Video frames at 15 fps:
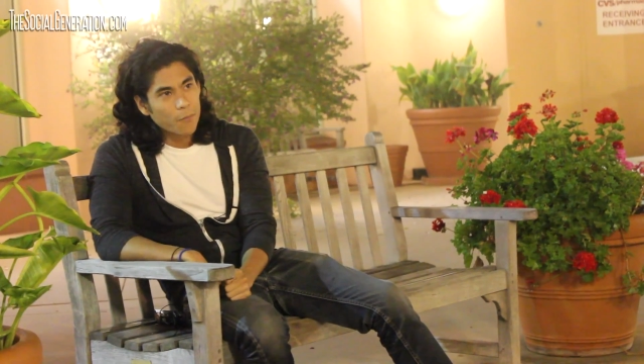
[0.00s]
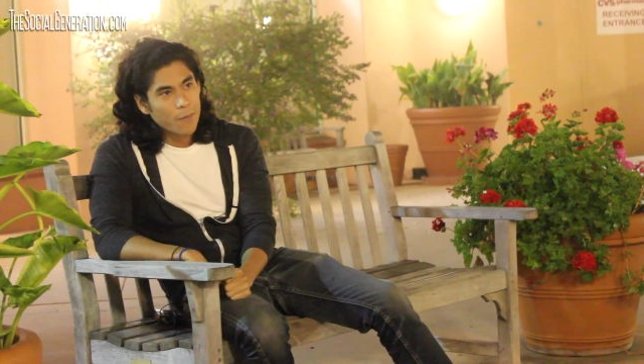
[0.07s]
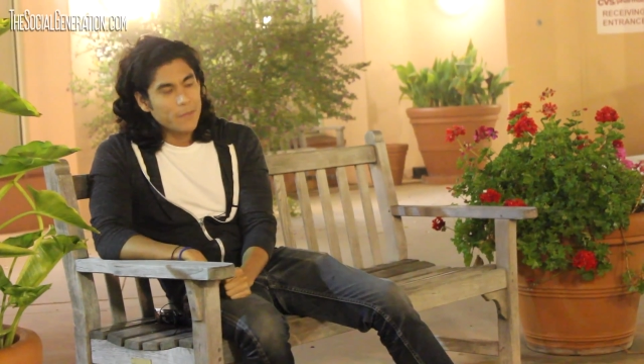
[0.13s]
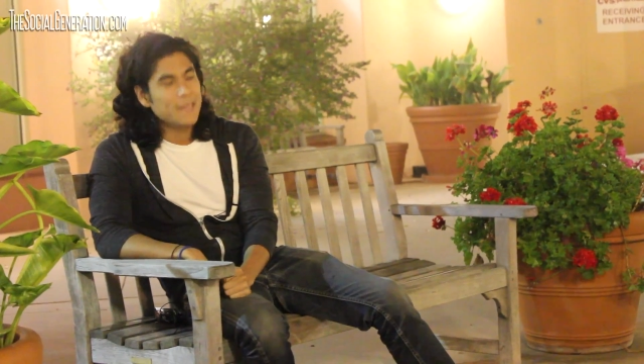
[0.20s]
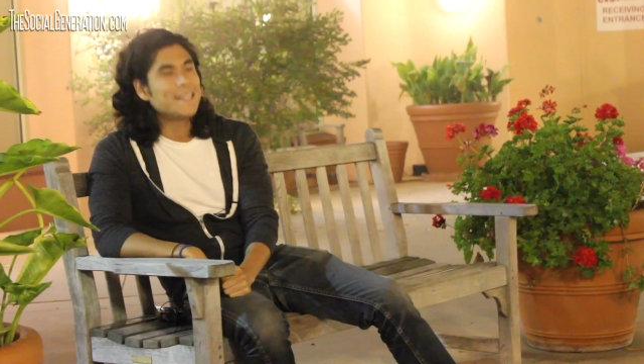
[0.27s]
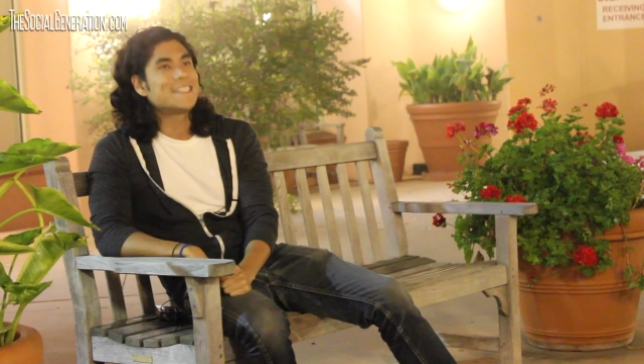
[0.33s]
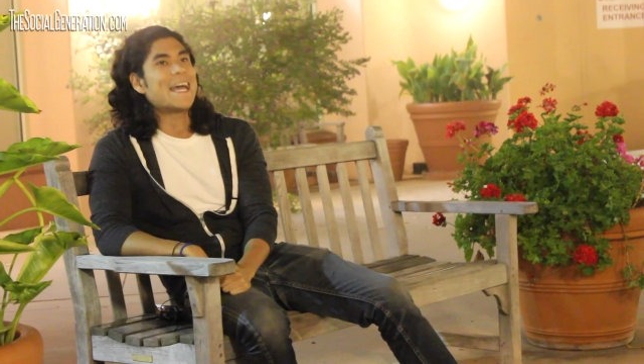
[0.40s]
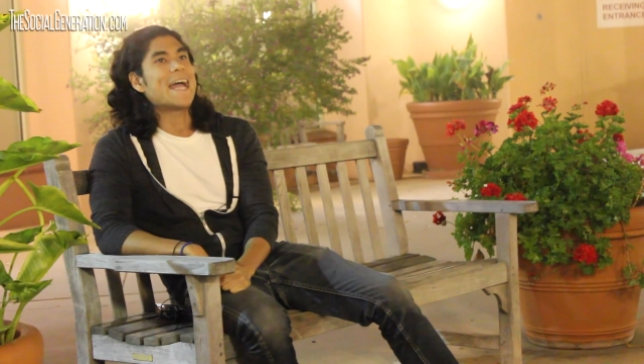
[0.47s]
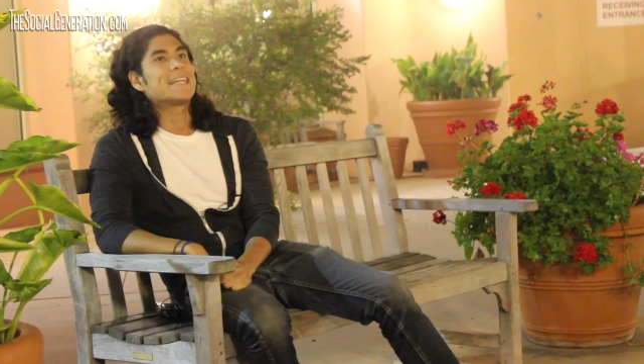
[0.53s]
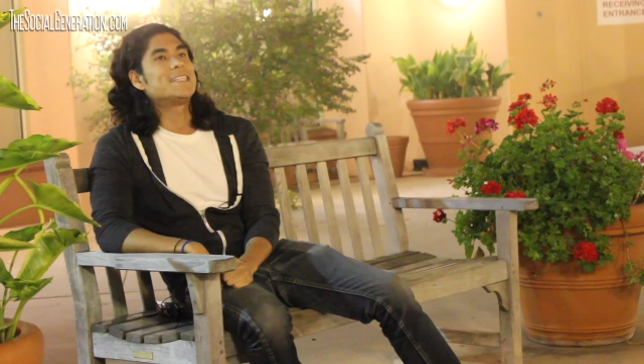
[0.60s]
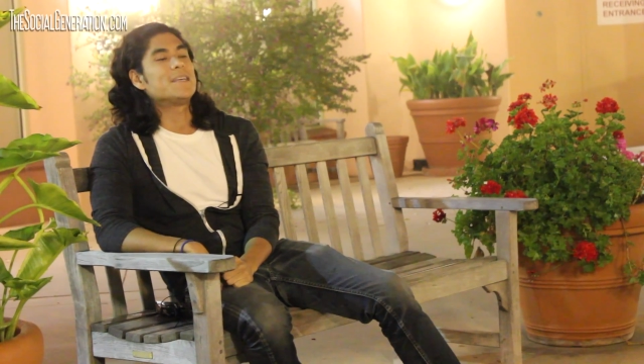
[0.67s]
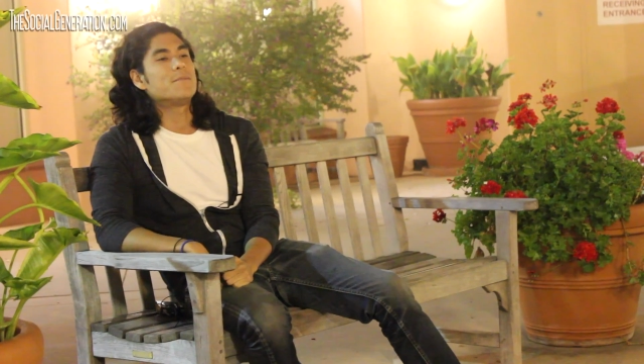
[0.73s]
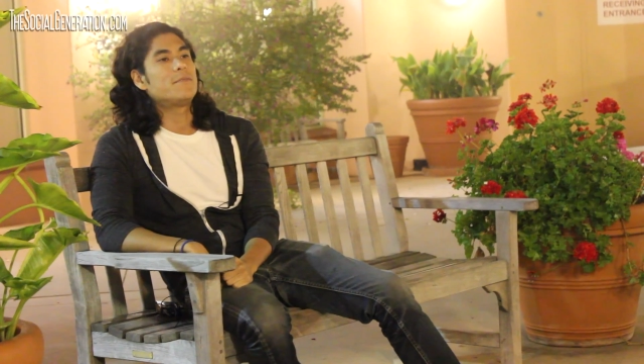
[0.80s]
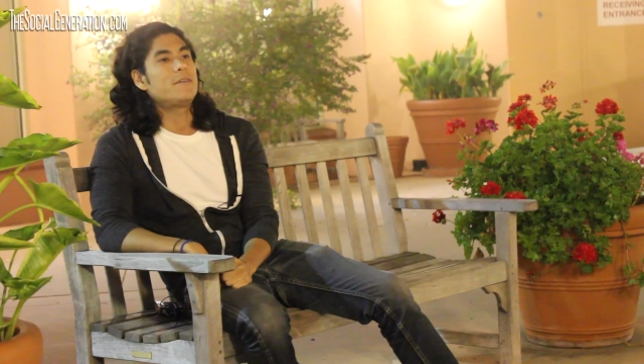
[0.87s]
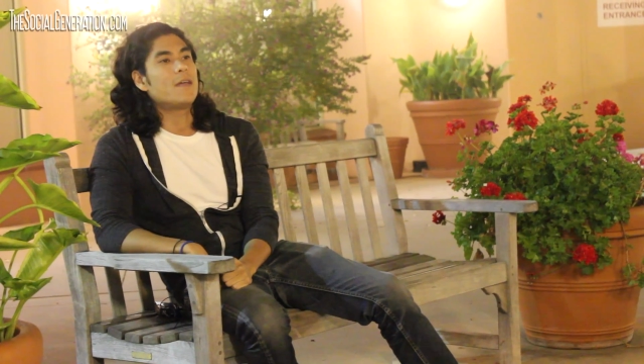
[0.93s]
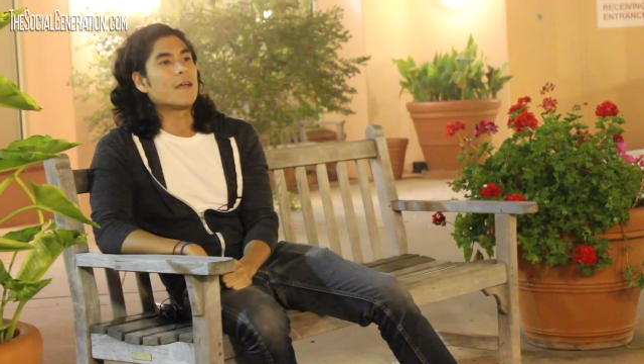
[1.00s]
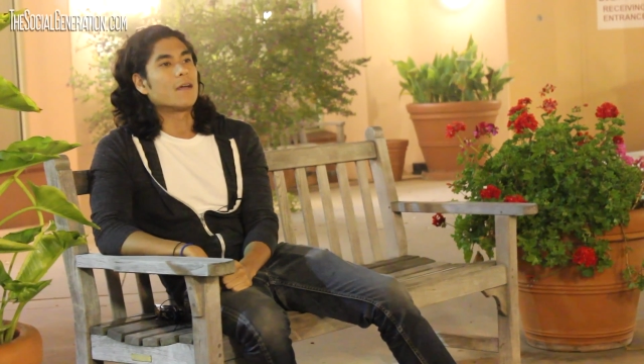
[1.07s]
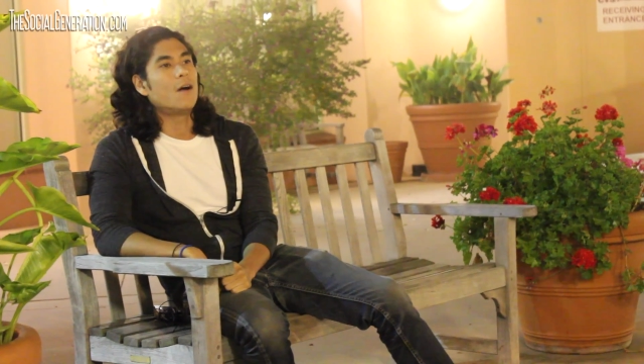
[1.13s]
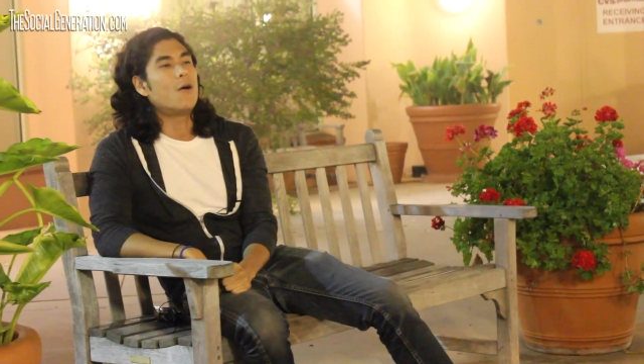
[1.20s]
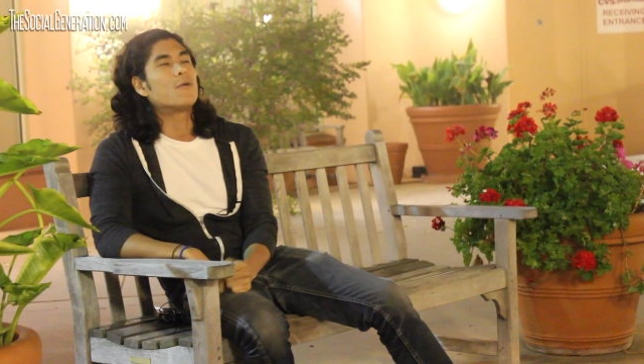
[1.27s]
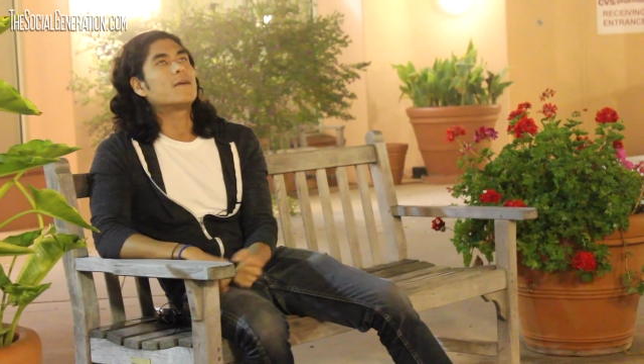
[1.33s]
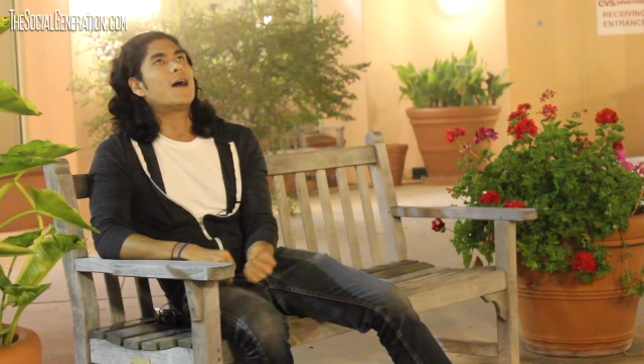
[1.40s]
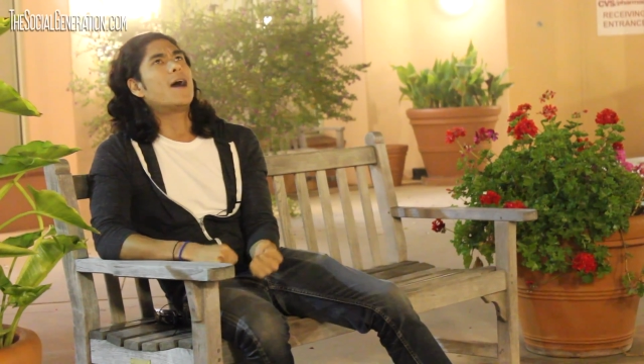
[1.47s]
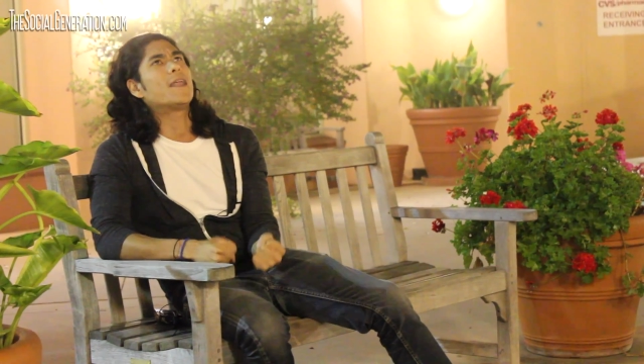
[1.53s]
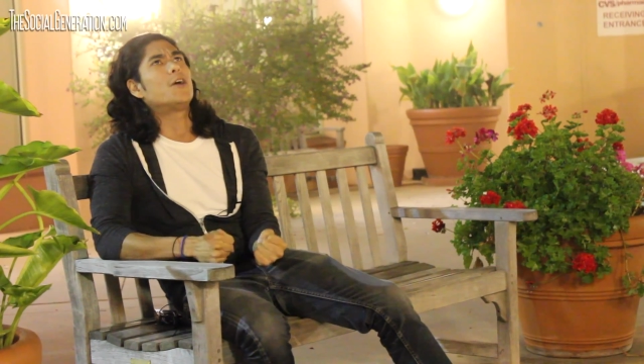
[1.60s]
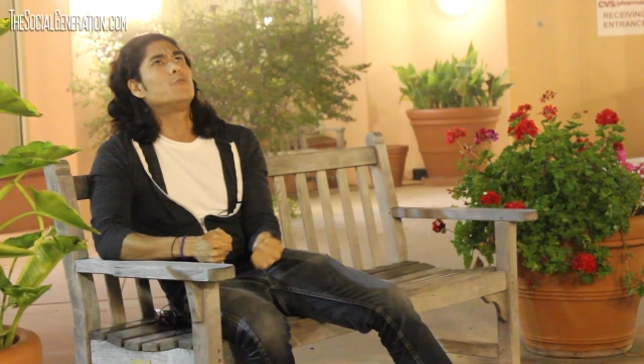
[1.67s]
Probably the exact same thing. Oh God,